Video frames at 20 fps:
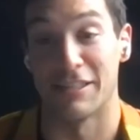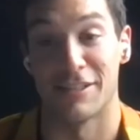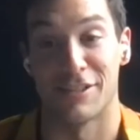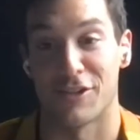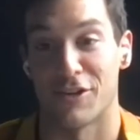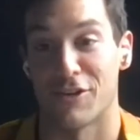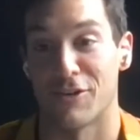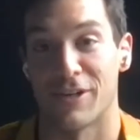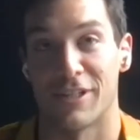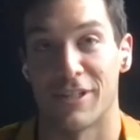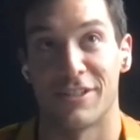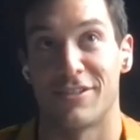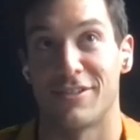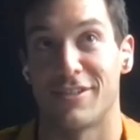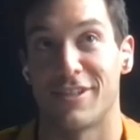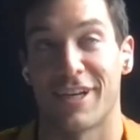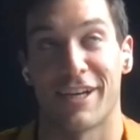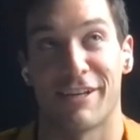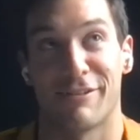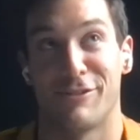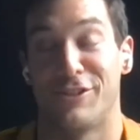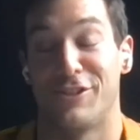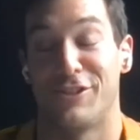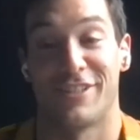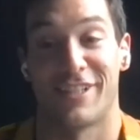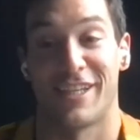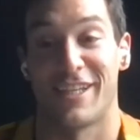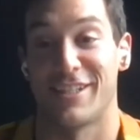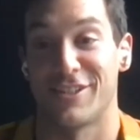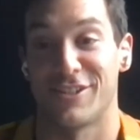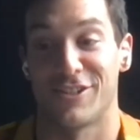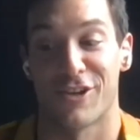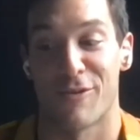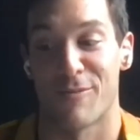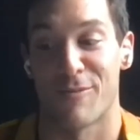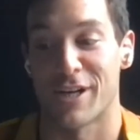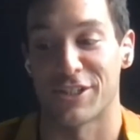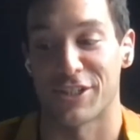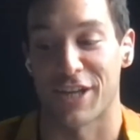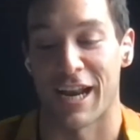And so I was just in so
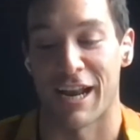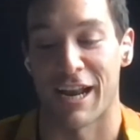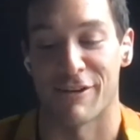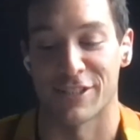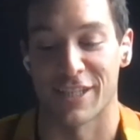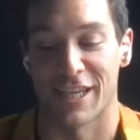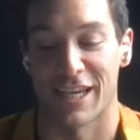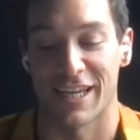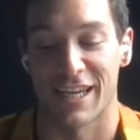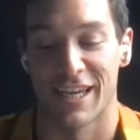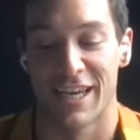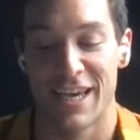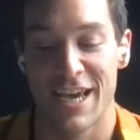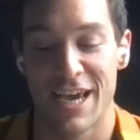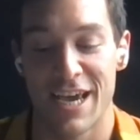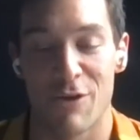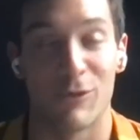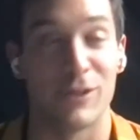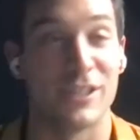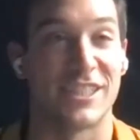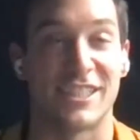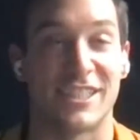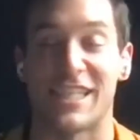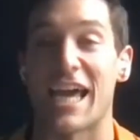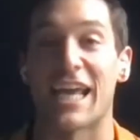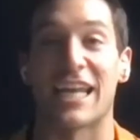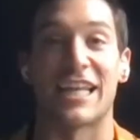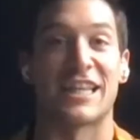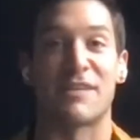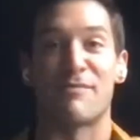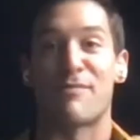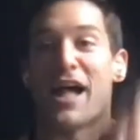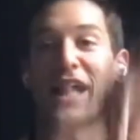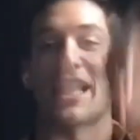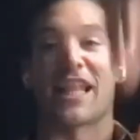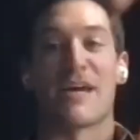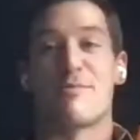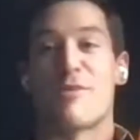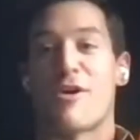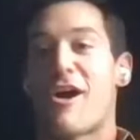much. And I was like, would stand at the
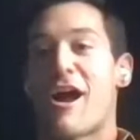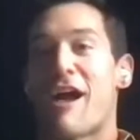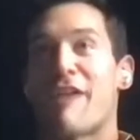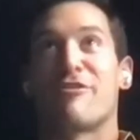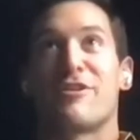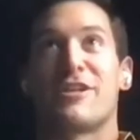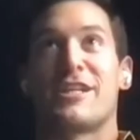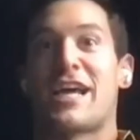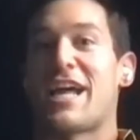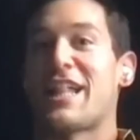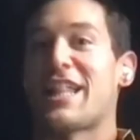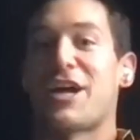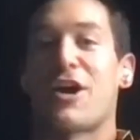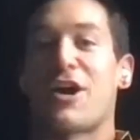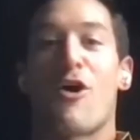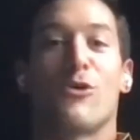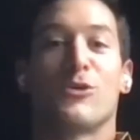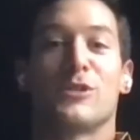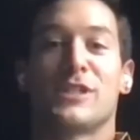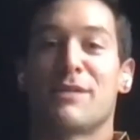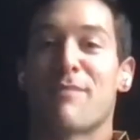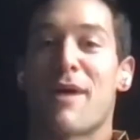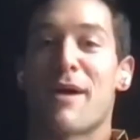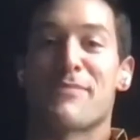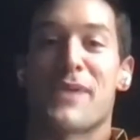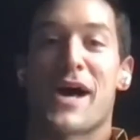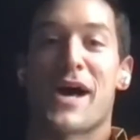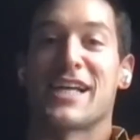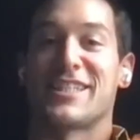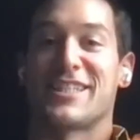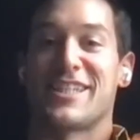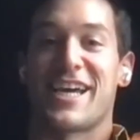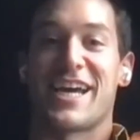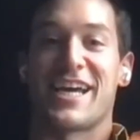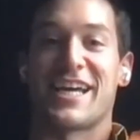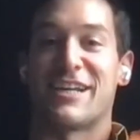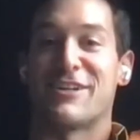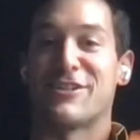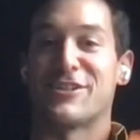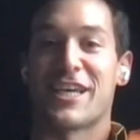ballet bar every day, like holding my passe.
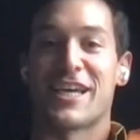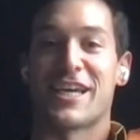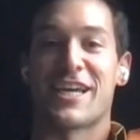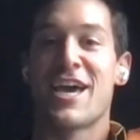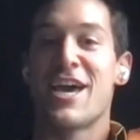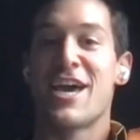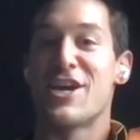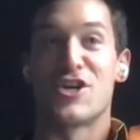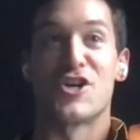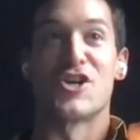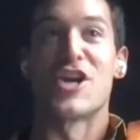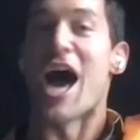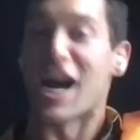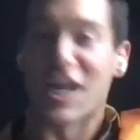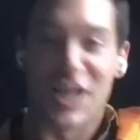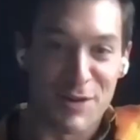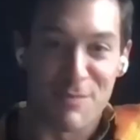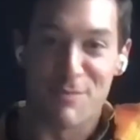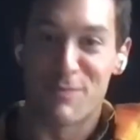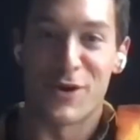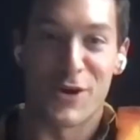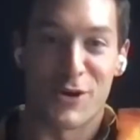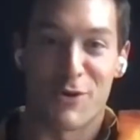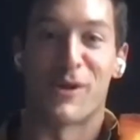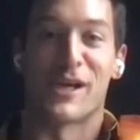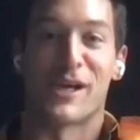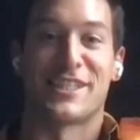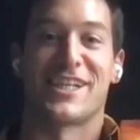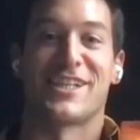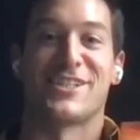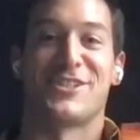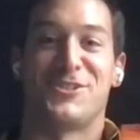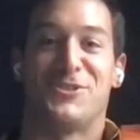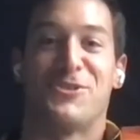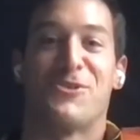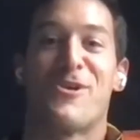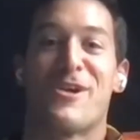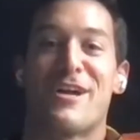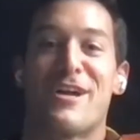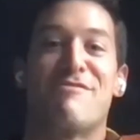And I was like, you're not going to book West Side
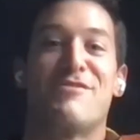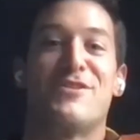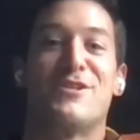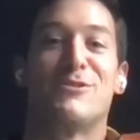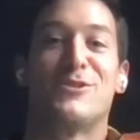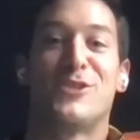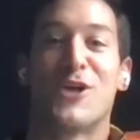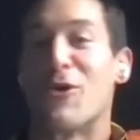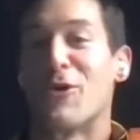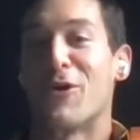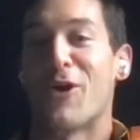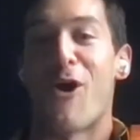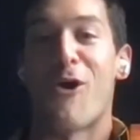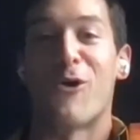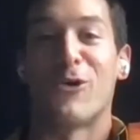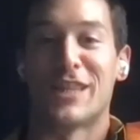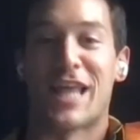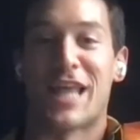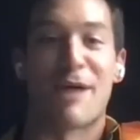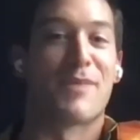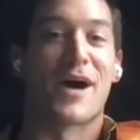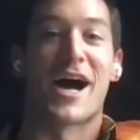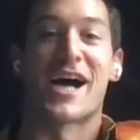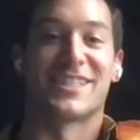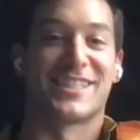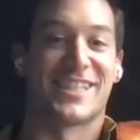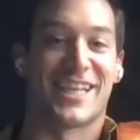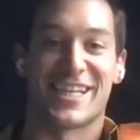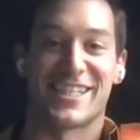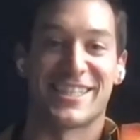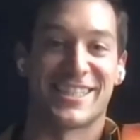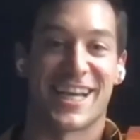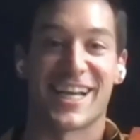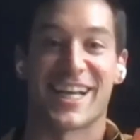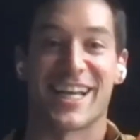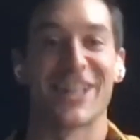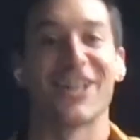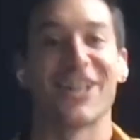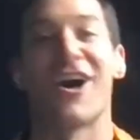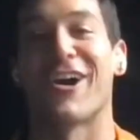Story if you don't hold that passe a
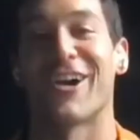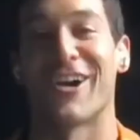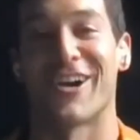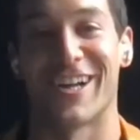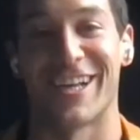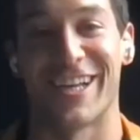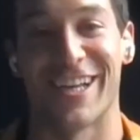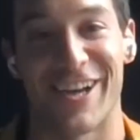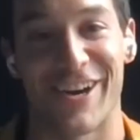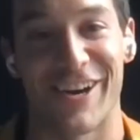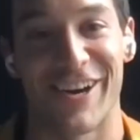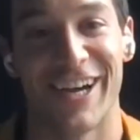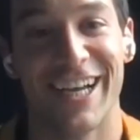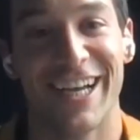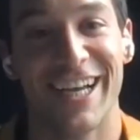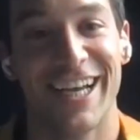second longer, you know?